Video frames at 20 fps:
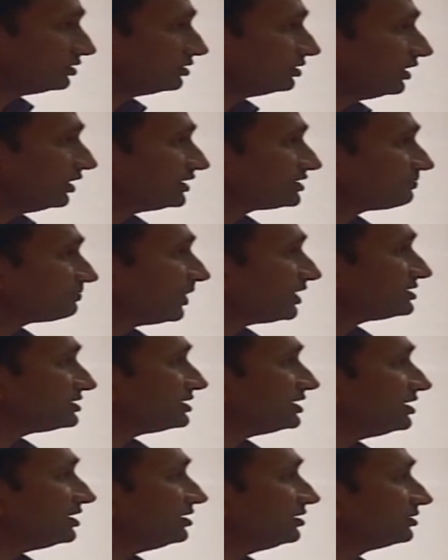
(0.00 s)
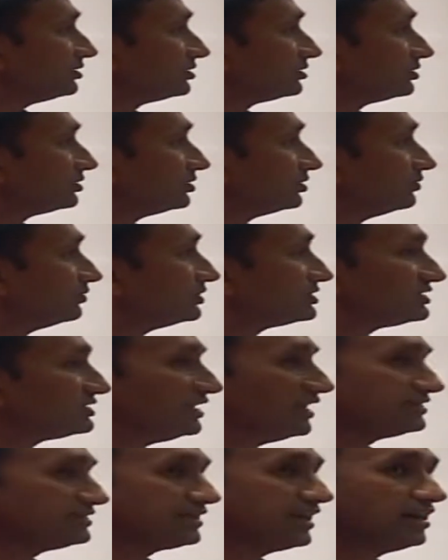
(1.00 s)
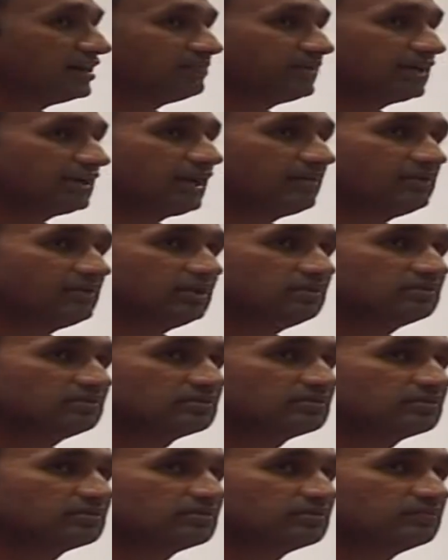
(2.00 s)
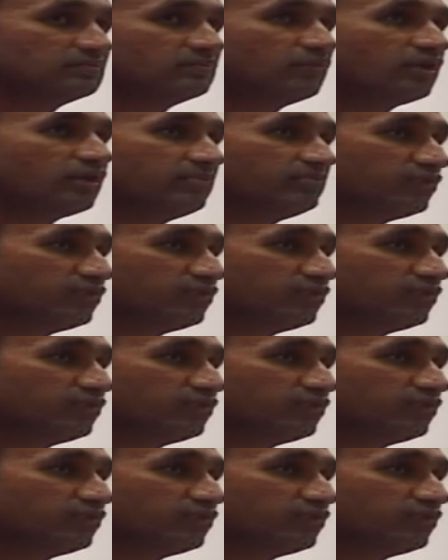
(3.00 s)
especially with CSR becoming more and more